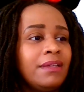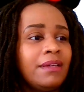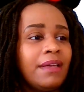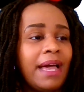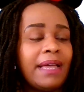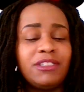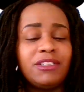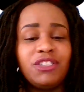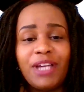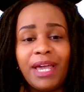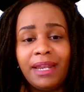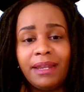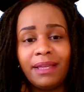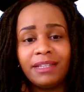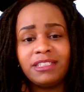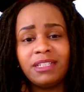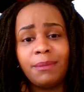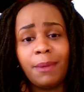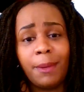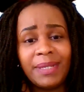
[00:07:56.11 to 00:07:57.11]
I try, I
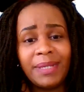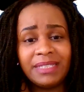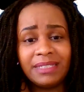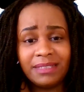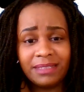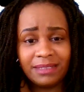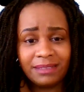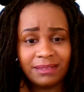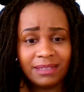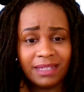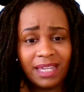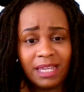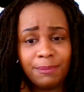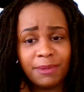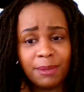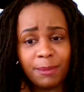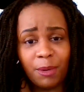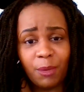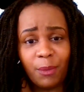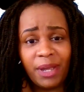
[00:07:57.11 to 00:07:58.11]
try my best to keep
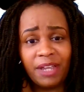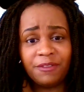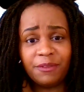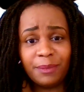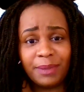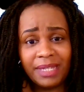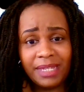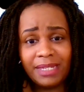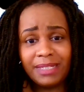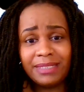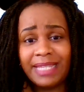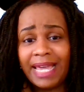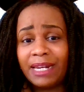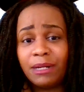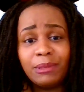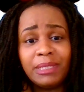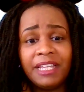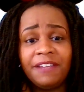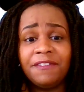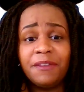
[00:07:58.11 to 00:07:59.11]
them away from kids. I
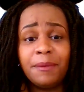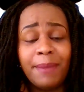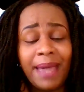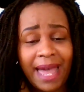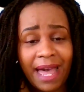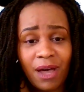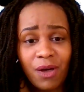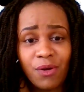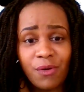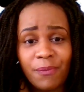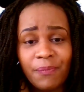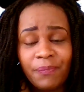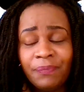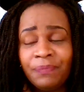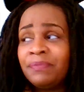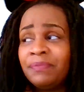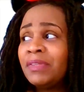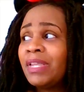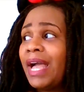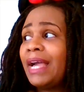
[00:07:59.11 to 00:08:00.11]
don't leave them out.
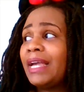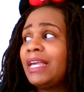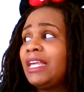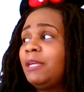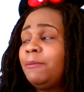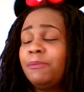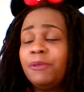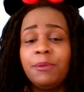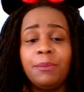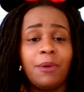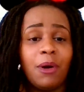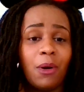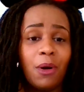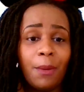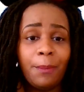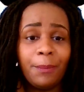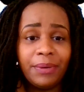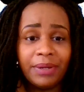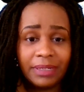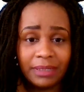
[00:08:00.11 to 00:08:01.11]
I keep them
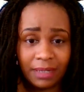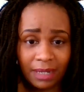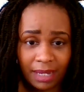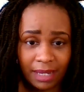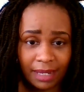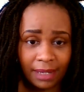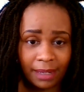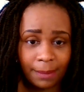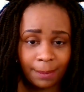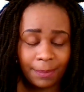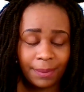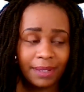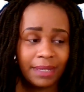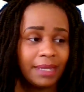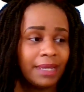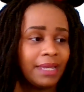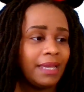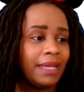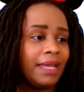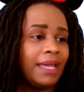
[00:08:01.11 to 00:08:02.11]
all put up,
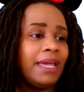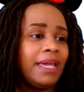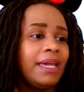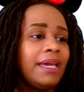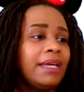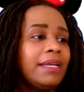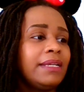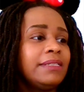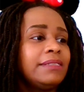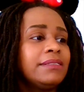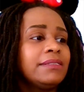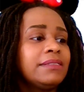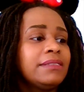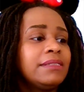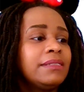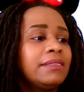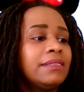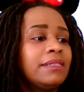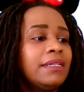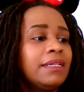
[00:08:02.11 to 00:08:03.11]
and
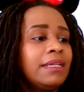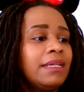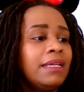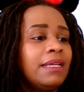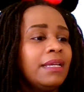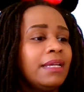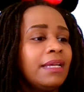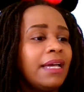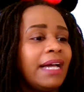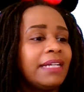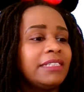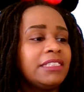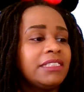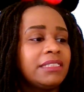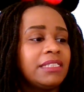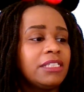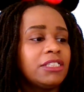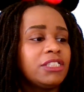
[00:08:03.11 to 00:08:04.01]
I just get